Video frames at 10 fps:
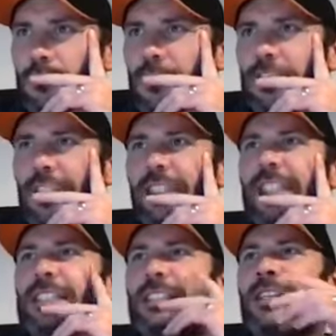See,
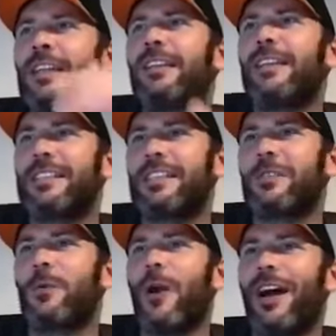this is this
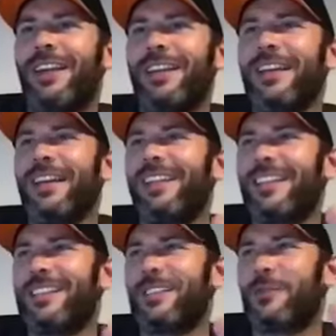is why
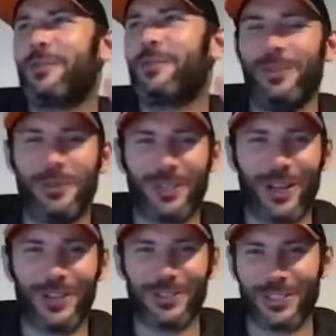this is why you
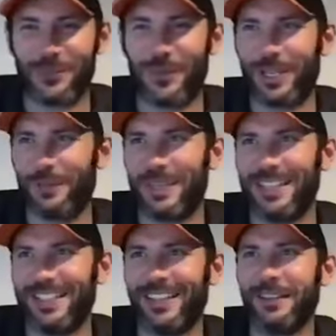can't trust
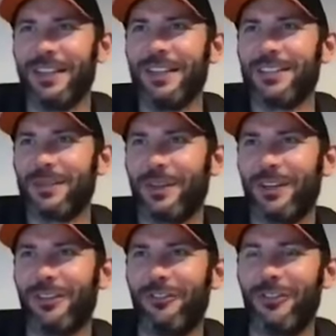Wikipedia. So one
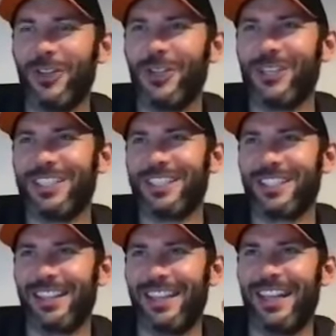of the first
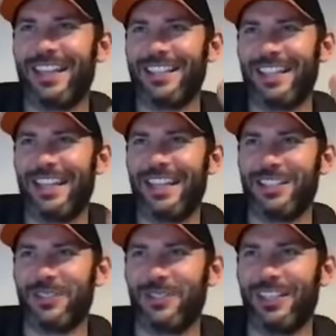things in the
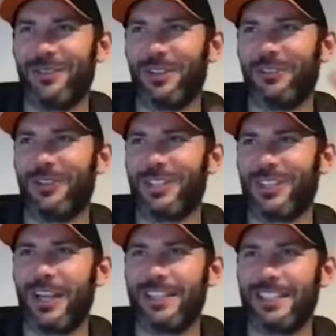history, one of the first
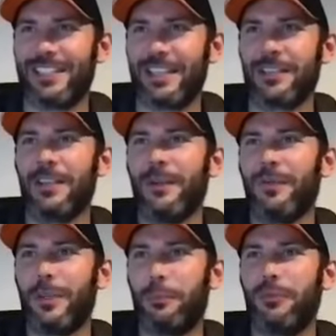lines, it says
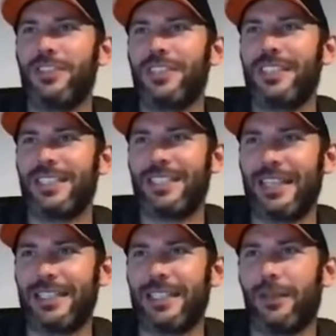the prison's
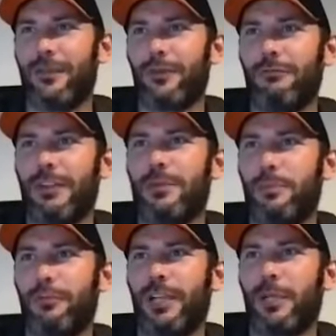distinctive red
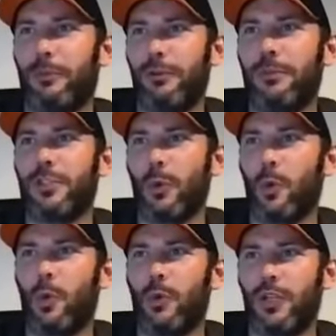brick perimeter
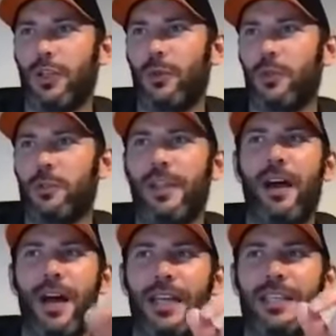walls are thought to be the
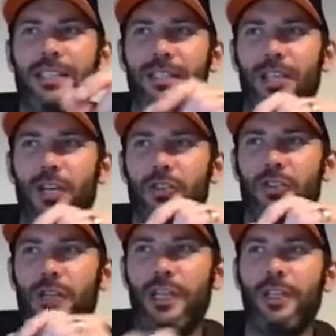highest in the
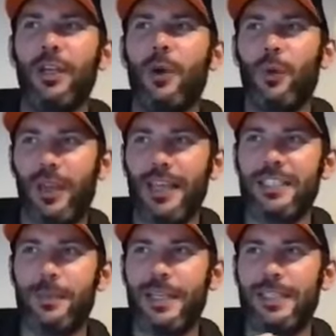country, with an
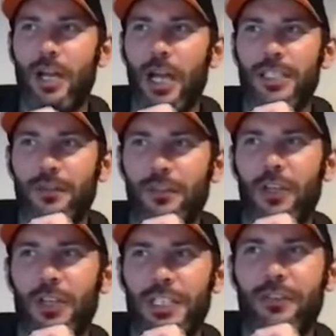estimated height of
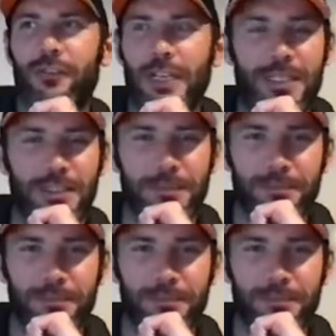30 feet.